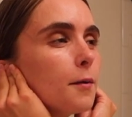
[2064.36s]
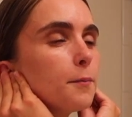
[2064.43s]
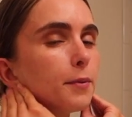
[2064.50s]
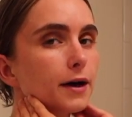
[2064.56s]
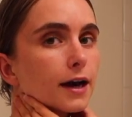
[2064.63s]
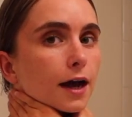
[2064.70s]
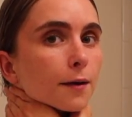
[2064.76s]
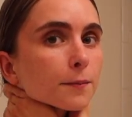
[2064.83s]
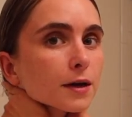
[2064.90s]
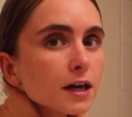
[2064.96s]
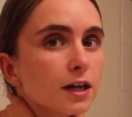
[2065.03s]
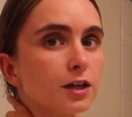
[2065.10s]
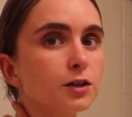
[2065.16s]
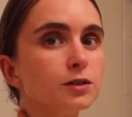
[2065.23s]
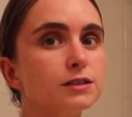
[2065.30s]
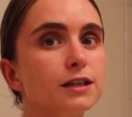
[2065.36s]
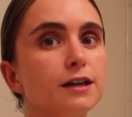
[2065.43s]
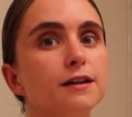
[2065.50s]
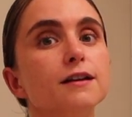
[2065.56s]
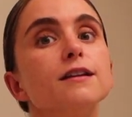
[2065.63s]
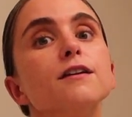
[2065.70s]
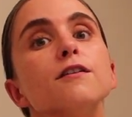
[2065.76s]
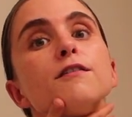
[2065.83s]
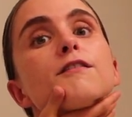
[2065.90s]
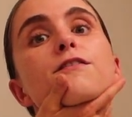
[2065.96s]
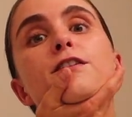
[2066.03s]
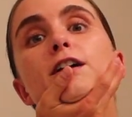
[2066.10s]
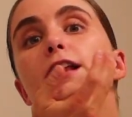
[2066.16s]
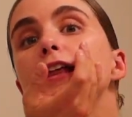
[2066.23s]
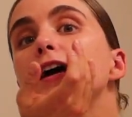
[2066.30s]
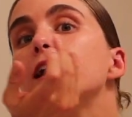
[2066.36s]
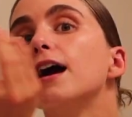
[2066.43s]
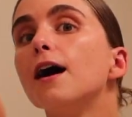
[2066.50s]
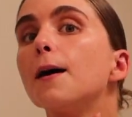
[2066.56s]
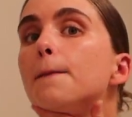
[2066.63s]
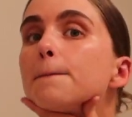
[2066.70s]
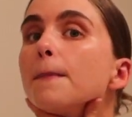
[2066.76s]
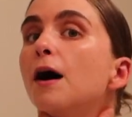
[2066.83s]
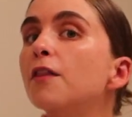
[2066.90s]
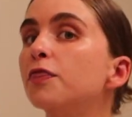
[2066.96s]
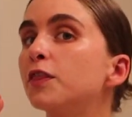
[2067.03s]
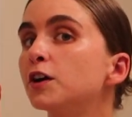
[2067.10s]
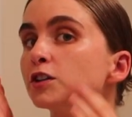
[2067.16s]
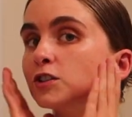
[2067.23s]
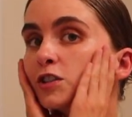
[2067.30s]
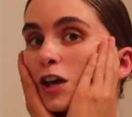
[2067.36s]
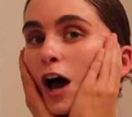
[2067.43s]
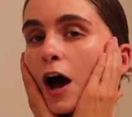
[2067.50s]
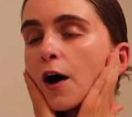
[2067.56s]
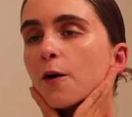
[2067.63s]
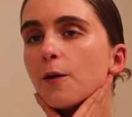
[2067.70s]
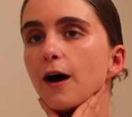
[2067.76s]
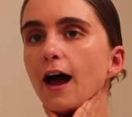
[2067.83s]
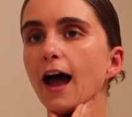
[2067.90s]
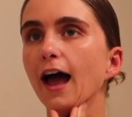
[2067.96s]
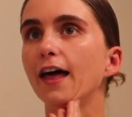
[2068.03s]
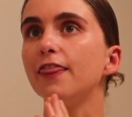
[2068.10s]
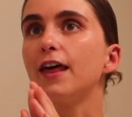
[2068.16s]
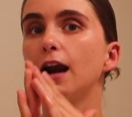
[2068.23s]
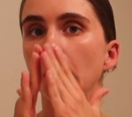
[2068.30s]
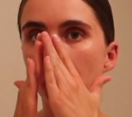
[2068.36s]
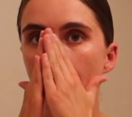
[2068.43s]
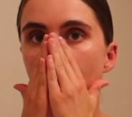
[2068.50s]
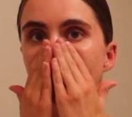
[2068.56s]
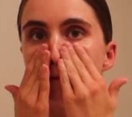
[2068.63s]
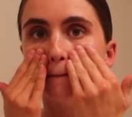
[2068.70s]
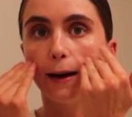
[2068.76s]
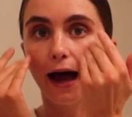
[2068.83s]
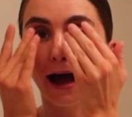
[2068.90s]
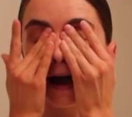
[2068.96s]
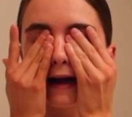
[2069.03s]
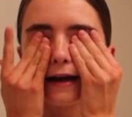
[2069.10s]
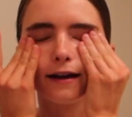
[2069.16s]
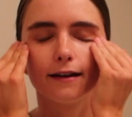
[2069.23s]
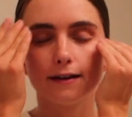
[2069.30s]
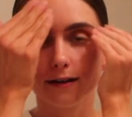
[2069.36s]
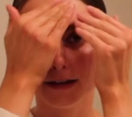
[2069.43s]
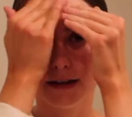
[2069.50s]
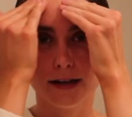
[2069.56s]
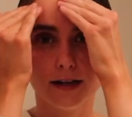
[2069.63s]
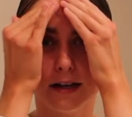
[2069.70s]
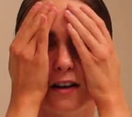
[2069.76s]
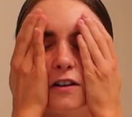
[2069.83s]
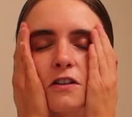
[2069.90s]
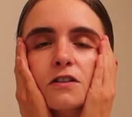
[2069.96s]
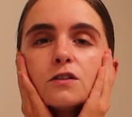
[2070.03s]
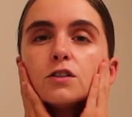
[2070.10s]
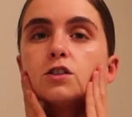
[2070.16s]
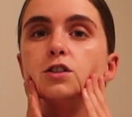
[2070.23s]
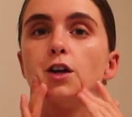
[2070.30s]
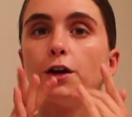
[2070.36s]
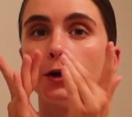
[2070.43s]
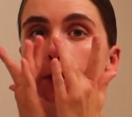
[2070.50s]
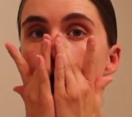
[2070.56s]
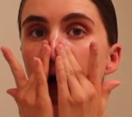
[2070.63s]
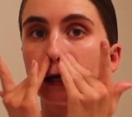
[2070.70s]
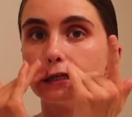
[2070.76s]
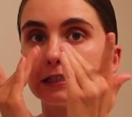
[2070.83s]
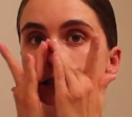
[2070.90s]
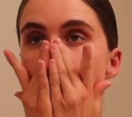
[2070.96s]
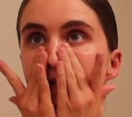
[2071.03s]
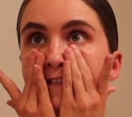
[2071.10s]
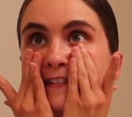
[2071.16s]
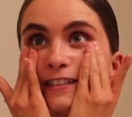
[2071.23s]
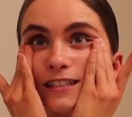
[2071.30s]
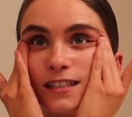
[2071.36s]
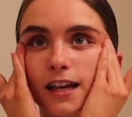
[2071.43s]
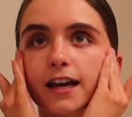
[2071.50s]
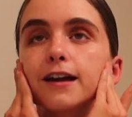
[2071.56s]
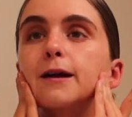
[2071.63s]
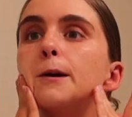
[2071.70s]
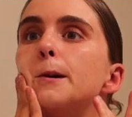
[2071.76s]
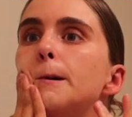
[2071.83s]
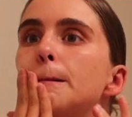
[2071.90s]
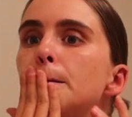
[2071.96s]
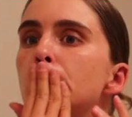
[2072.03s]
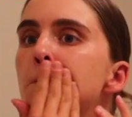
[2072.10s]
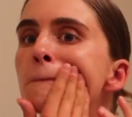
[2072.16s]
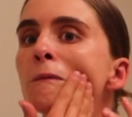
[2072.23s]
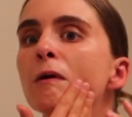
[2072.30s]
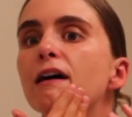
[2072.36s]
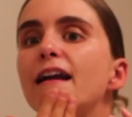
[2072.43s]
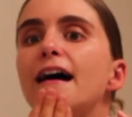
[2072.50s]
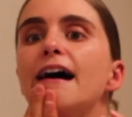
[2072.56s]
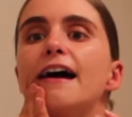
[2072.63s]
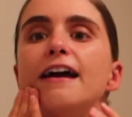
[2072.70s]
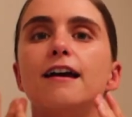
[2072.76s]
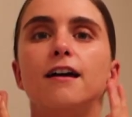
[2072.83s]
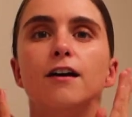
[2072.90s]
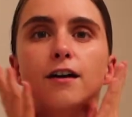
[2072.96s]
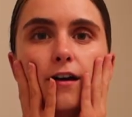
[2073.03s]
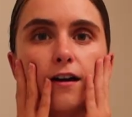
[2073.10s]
But I'm gonna use it for like a month or so and then I'll come back to show you guys if it's like what I